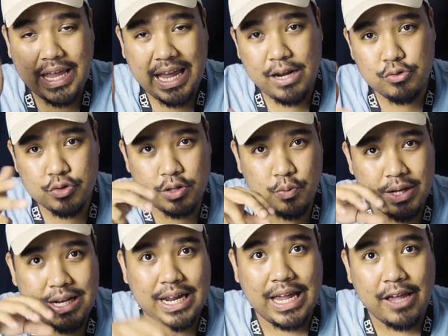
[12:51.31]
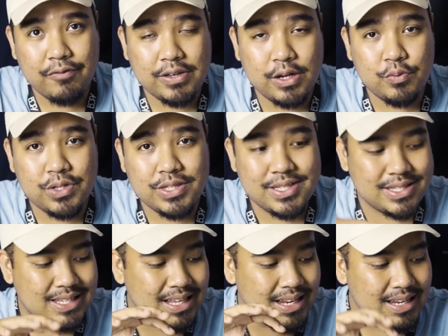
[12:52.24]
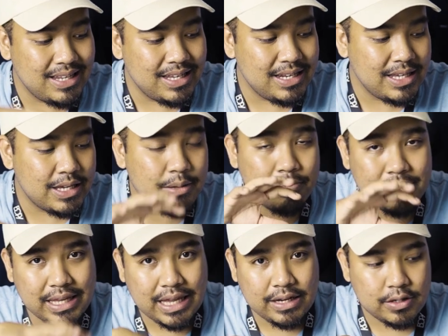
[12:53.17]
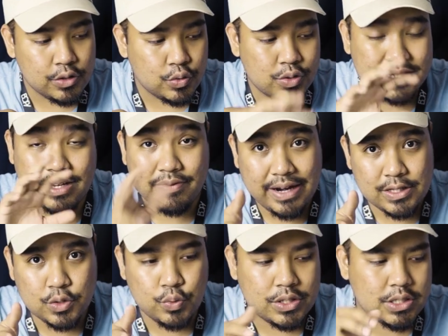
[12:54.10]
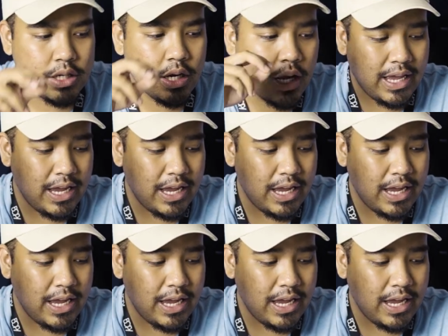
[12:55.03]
and also the one that I have here, which is the linear mechanical switch, the red switch.